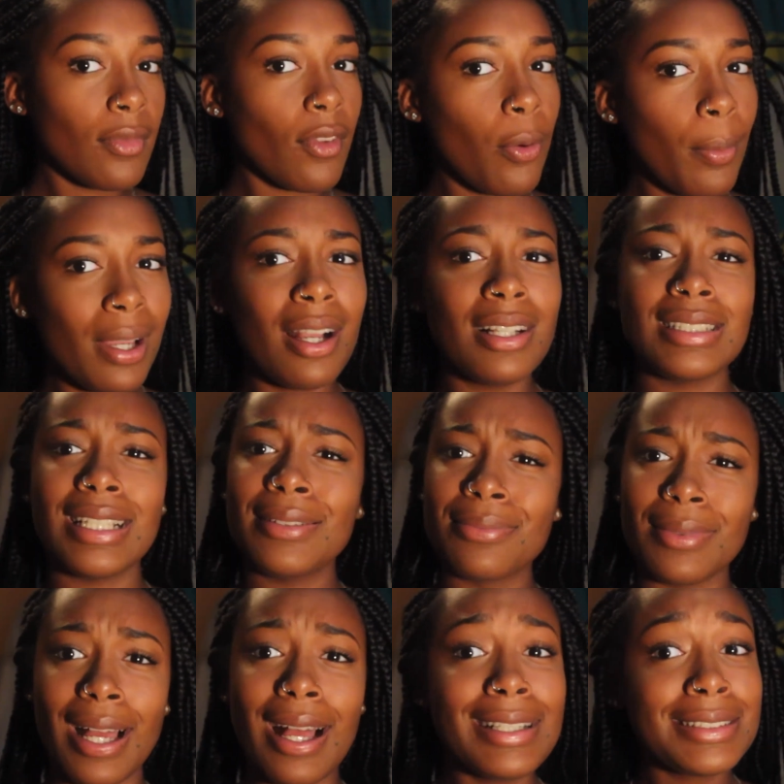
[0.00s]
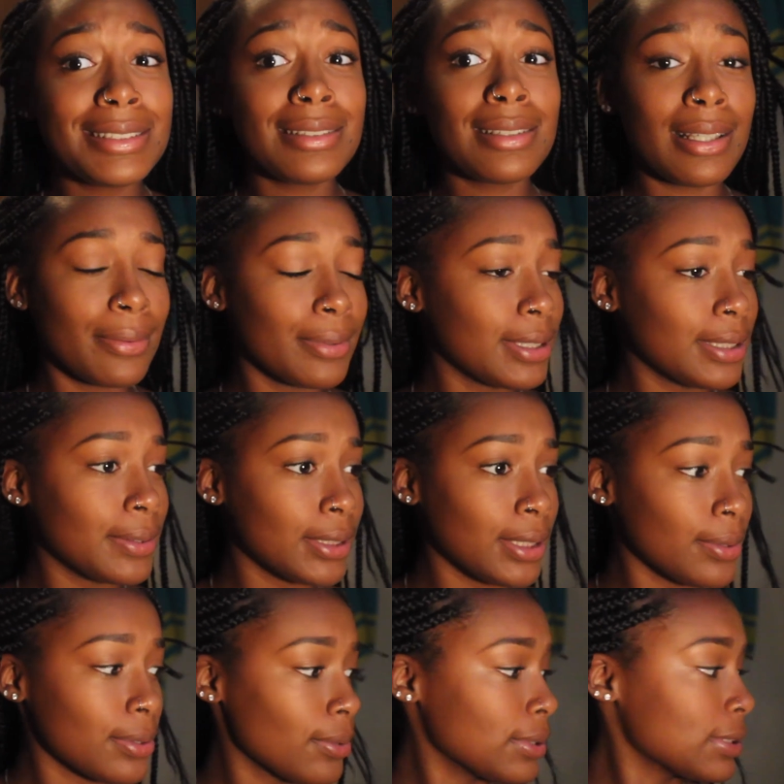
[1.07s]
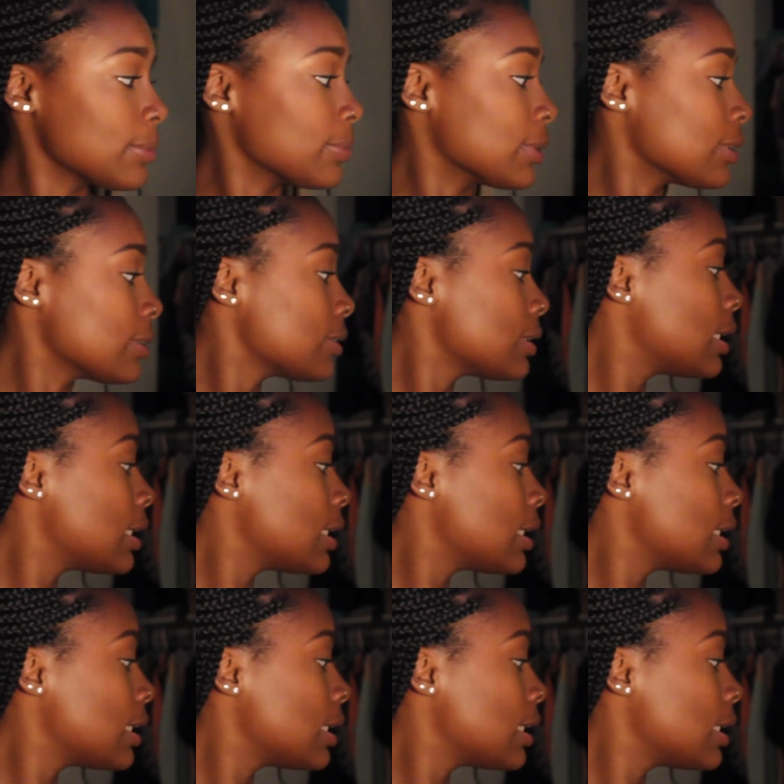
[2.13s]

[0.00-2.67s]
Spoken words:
Oh my gosh, I actually like really wish I was going somewhere,